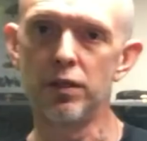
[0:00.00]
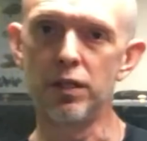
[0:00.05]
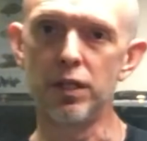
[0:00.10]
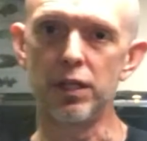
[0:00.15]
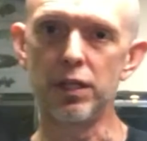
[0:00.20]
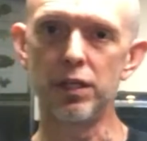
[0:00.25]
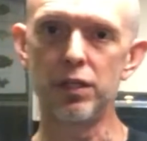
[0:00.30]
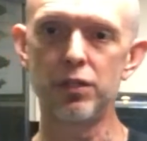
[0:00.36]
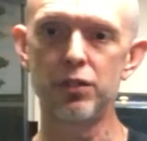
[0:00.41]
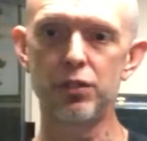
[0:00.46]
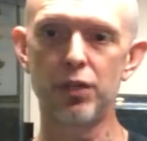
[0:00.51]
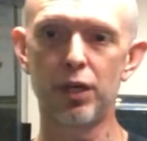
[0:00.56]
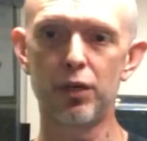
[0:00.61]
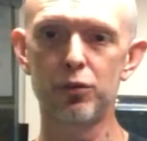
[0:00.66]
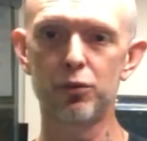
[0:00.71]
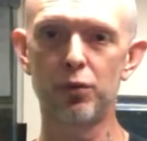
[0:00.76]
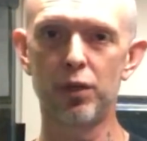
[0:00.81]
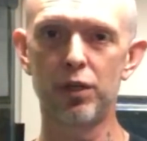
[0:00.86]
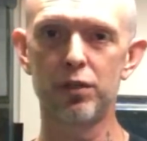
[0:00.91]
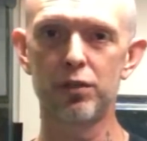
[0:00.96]
The
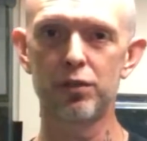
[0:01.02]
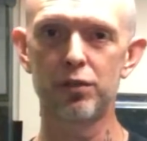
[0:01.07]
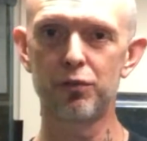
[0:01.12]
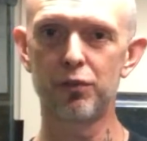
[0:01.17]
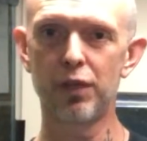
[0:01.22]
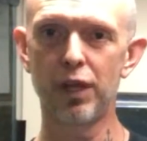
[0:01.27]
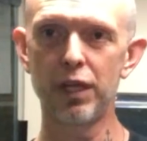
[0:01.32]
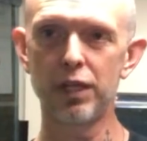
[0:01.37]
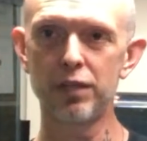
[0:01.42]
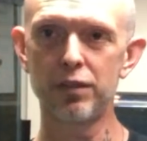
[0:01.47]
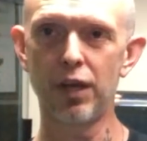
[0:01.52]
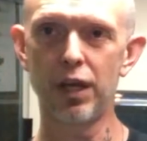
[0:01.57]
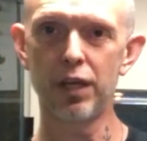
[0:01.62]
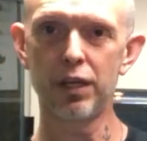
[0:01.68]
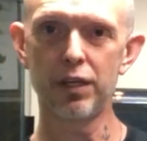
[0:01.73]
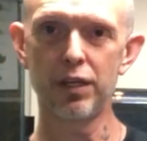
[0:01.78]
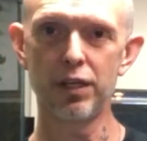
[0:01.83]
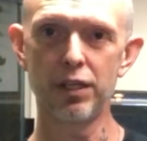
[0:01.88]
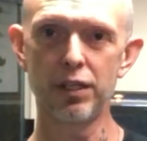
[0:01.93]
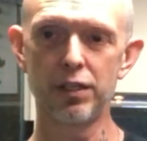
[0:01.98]
shell dwellers of Lake
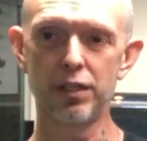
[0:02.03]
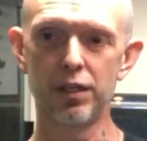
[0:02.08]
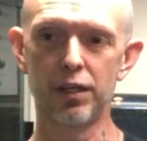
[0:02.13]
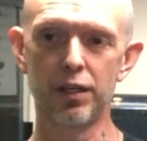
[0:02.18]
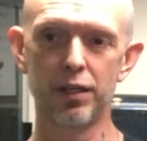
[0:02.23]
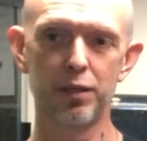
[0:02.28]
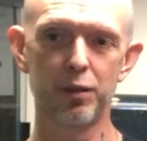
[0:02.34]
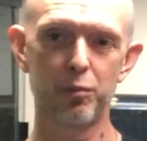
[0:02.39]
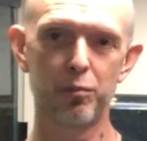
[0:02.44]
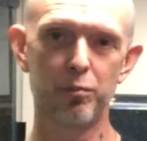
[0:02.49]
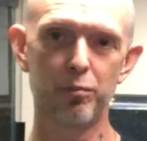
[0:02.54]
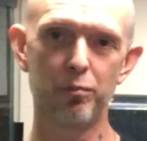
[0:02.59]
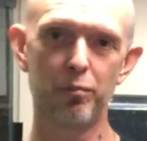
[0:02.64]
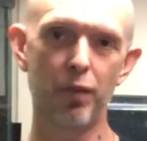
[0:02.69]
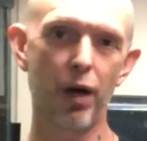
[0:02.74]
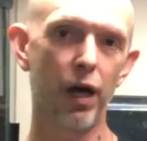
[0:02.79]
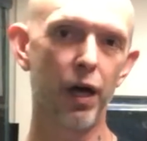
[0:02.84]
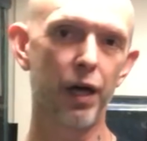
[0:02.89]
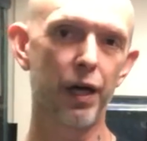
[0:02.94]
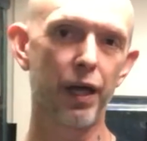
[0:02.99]
Tanganyika,
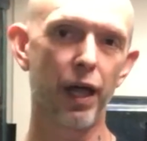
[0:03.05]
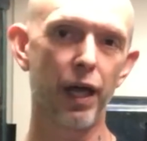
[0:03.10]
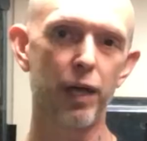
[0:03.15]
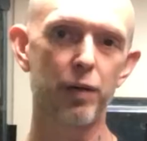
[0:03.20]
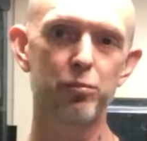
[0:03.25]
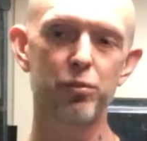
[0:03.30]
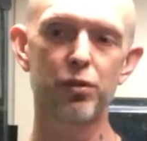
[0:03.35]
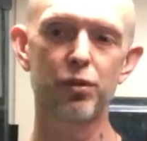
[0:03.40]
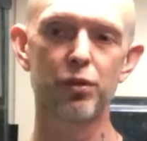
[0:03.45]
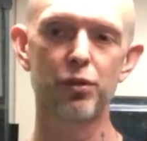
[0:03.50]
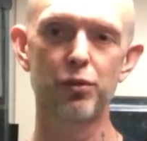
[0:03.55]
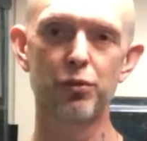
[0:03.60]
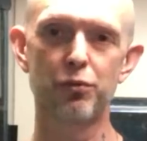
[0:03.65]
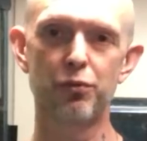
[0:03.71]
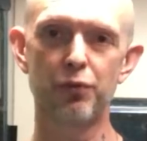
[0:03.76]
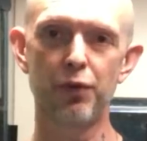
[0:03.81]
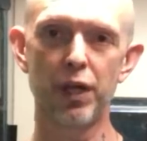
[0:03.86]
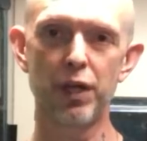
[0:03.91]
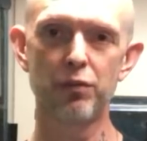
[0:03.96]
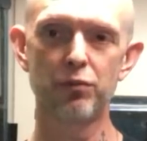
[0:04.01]
my absolute
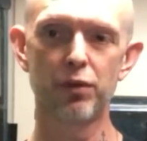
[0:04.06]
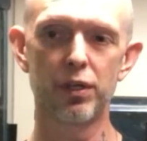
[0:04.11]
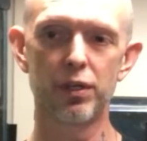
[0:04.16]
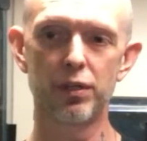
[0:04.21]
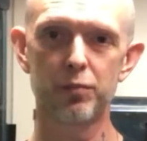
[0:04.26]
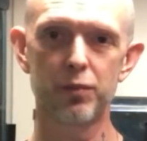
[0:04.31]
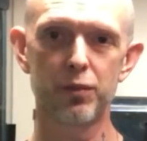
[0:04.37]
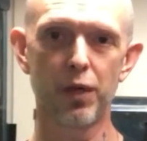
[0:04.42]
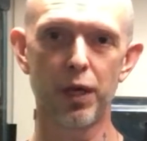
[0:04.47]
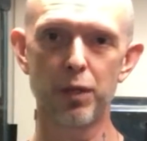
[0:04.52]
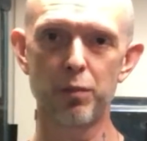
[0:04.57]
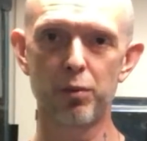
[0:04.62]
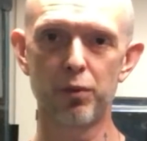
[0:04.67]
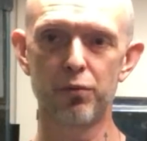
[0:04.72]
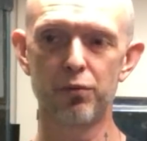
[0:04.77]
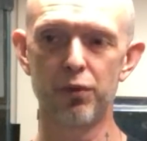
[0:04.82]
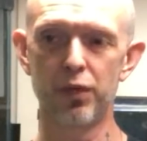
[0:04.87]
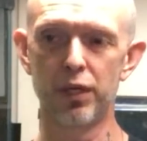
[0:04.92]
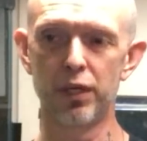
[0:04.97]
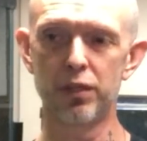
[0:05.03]
favorite type
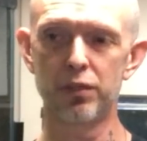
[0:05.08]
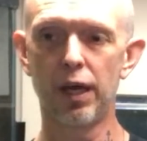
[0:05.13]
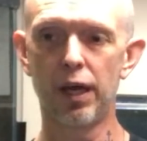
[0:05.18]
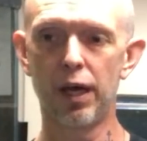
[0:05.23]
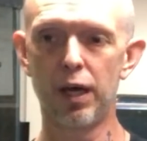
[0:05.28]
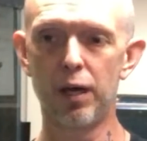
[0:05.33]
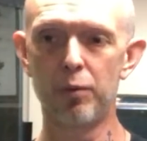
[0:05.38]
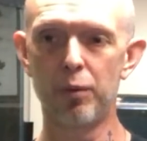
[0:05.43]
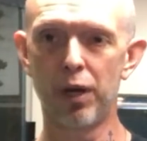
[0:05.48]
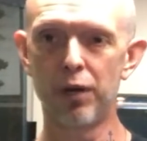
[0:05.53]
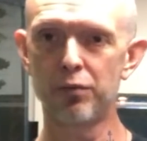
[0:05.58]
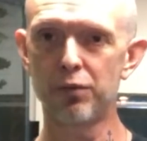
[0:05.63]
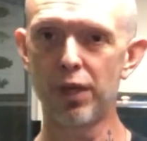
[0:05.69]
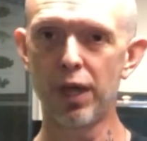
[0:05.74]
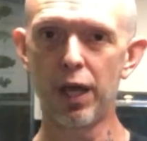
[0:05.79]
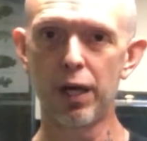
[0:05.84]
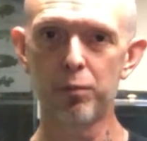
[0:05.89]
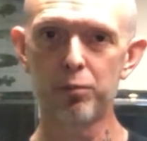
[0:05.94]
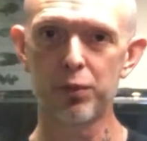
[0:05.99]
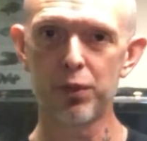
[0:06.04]
of fish. I've
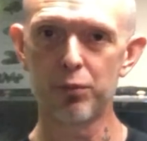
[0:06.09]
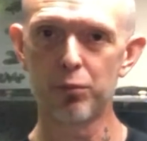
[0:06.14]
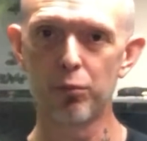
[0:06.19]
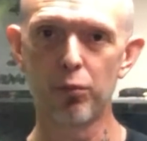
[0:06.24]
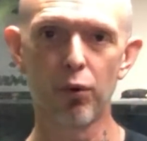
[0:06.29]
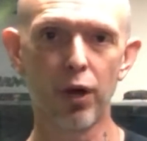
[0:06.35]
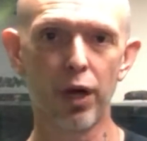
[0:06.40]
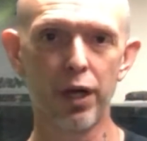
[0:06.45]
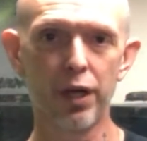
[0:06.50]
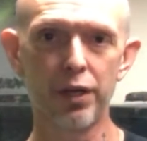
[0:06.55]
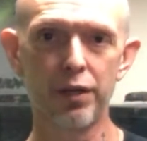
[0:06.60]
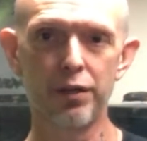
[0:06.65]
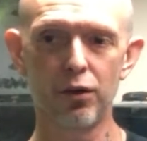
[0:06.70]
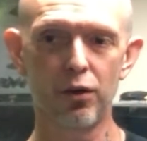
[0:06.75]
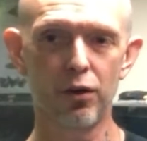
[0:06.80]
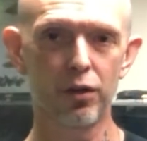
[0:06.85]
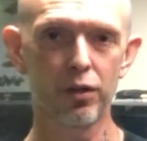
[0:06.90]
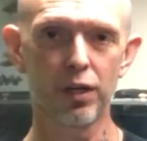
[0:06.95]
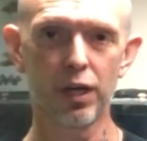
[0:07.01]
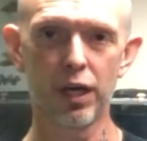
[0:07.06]
kept and bred
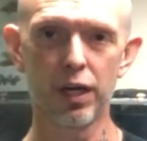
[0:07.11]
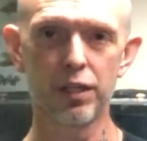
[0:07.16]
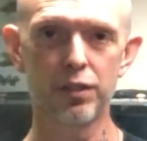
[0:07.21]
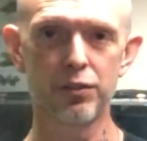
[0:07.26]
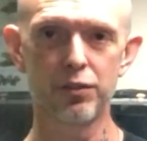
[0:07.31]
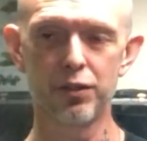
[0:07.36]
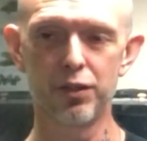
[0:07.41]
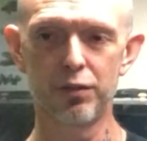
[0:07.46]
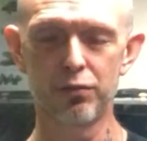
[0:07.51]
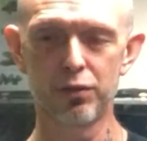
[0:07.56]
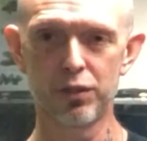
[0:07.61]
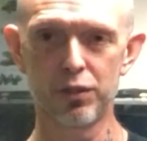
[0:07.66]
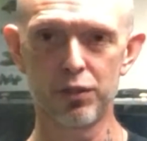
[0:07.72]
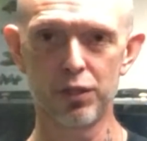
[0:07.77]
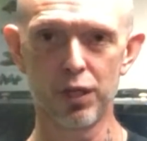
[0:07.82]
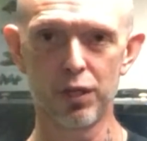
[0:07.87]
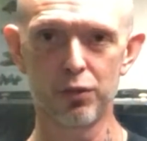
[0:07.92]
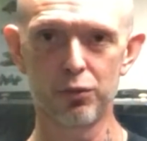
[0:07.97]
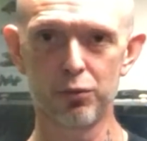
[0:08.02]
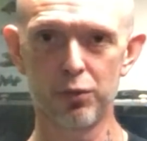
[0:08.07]
all kinds of different
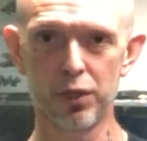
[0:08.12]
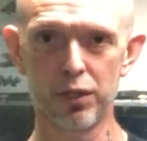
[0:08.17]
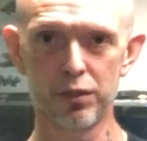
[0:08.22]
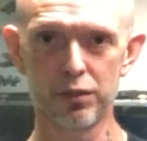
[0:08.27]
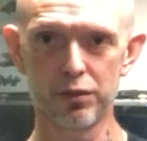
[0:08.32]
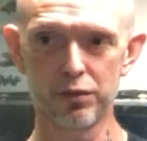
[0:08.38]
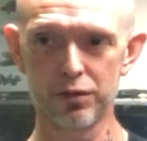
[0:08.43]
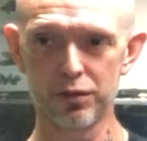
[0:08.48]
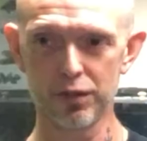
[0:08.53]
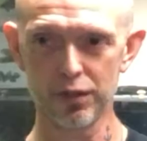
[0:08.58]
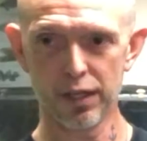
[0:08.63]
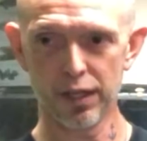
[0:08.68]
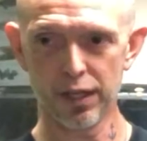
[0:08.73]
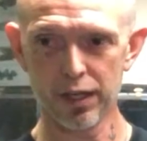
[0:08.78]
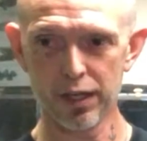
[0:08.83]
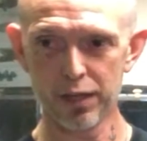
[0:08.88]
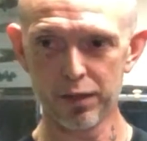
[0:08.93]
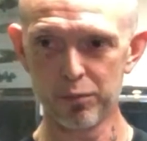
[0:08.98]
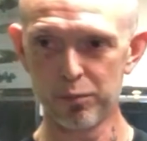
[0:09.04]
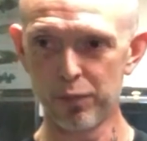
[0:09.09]
shell dwellers.
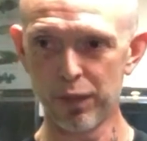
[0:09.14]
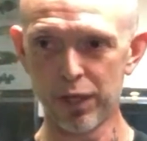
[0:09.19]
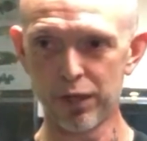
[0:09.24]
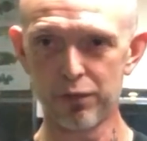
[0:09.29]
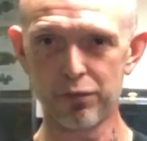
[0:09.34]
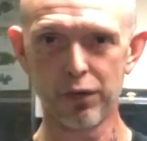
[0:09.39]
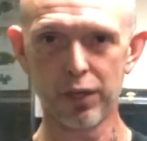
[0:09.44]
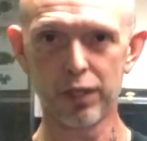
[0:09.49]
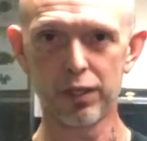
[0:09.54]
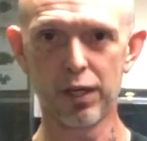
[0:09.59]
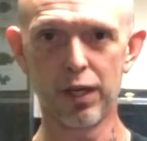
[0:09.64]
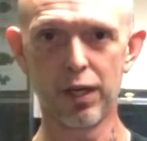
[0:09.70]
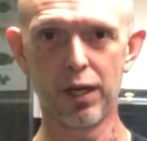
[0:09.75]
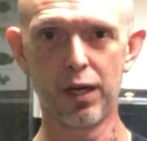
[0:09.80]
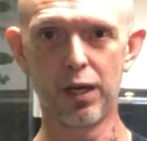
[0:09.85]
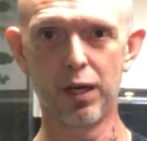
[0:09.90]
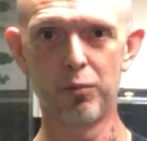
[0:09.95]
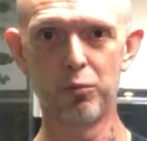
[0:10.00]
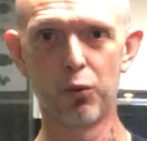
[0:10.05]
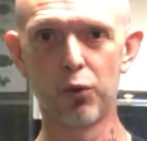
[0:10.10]
Matter of fact,
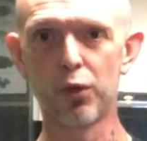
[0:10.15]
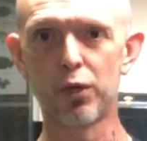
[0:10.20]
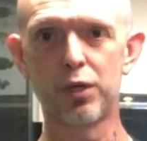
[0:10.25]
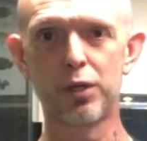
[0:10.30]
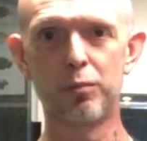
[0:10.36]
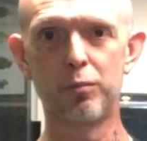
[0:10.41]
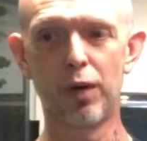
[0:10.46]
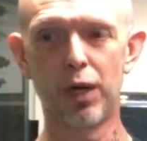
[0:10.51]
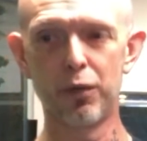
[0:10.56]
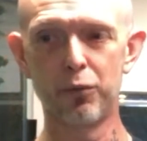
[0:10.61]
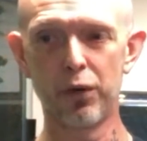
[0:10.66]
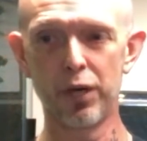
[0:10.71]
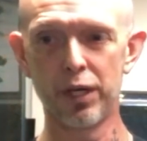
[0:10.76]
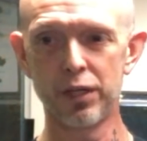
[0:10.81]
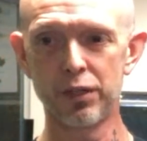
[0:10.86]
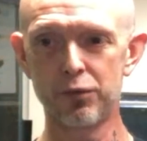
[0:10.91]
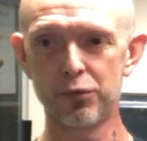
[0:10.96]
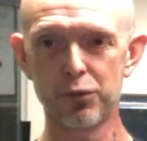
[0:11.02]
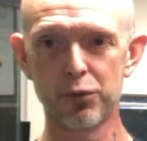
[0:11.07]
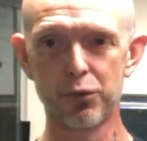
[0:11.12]
I'm working my
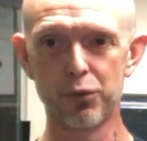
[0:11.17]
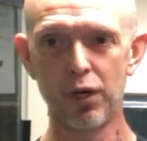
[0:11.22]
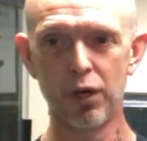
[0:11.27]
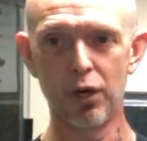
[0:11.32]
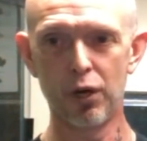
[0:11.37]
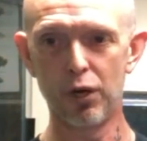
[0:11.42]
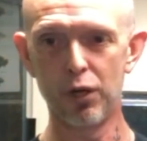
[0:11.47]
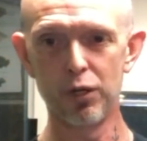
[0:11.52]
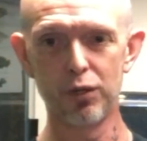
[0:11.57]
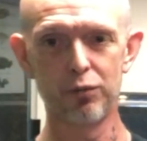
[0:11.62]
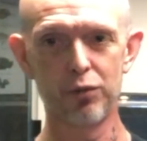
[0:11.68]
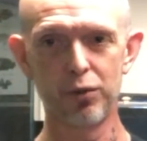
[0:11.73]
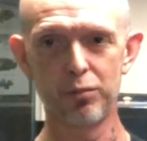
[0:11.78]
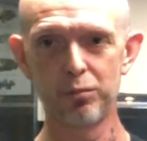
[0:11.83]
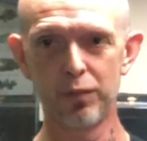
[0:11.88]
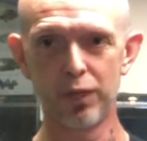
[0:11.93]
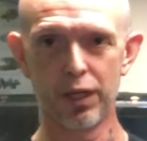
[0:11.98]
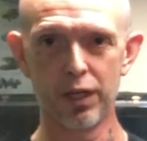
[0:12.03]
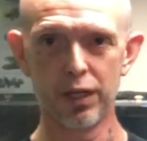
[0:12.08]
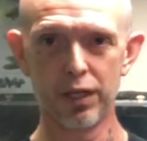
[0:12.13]
way through all of
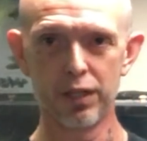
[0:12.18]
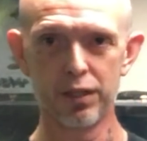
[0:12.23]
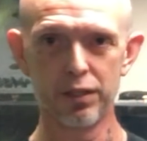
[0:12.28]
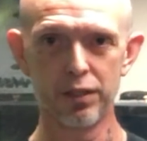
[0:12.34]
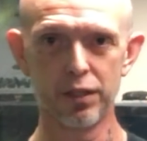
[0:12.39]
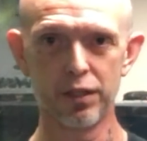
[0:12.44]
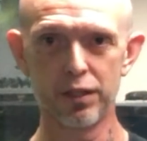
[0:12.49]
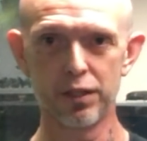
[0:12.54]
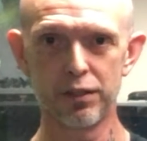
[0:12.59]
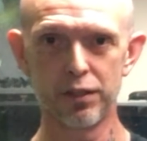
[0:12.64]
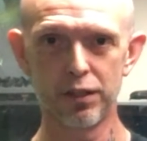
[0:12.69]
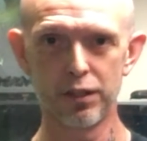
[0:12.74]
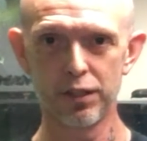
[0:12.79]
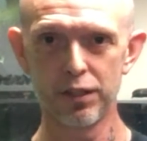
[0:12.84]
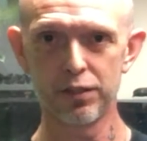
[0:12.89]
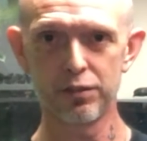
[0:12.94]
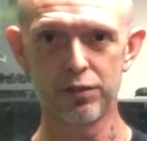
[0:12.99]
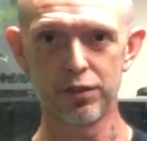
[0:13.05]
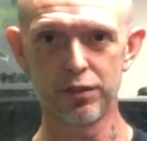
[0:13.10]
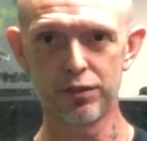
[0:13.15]
them, and the
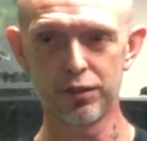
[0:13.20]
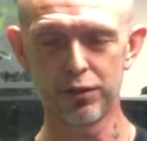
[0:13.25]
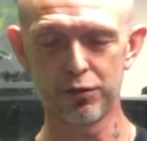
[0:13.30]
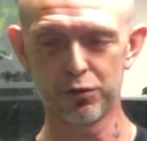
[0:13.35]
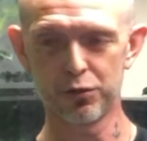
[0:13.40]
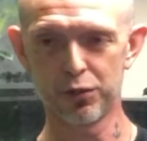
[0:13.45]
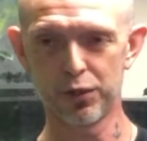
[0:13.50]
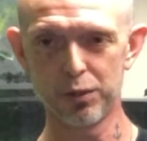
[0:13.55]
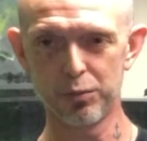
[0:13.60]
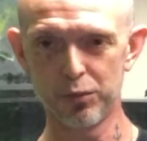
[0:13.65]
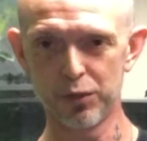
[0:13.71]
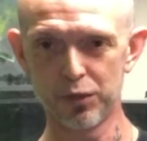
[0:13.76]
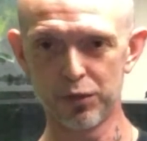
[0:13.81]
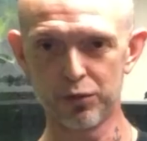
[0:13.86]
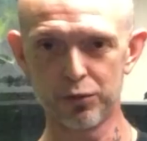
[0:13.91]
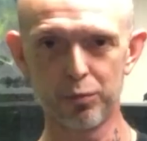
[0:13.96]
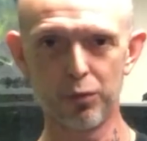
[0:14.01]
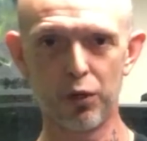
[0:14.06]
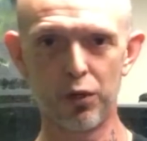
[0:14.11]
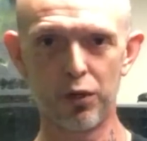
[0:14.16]
list is extremely
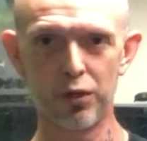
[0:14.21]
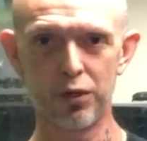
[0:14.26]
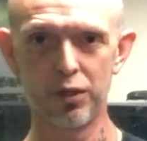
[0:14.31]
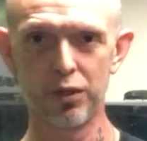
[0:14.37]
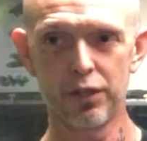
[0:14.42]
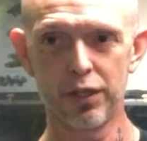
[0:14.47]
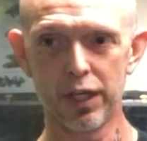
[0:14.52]
small.